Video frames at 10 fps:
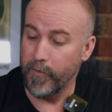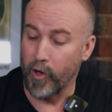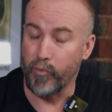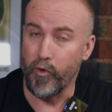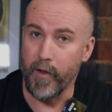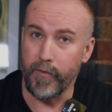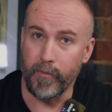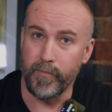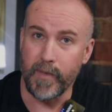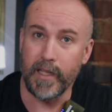Frog.Pro
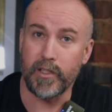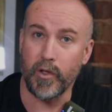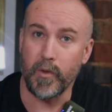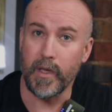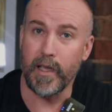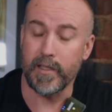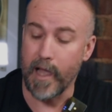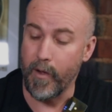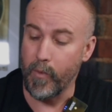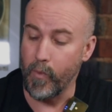for nearly 2 years
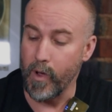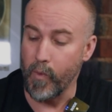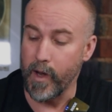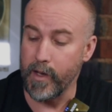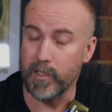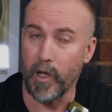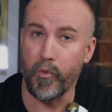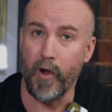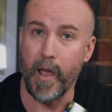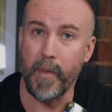now, and when this
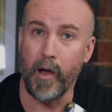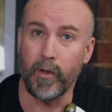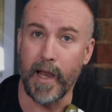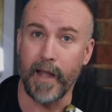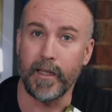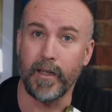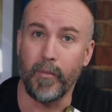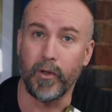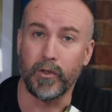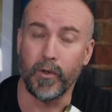operator belt landed
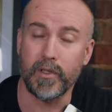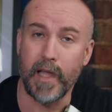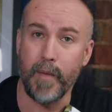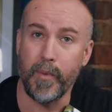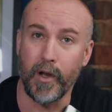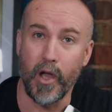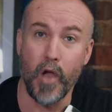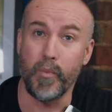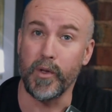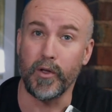on my doorstep and
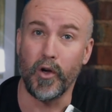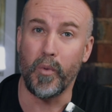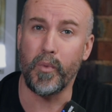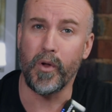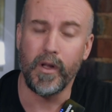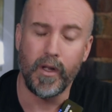I opened it up,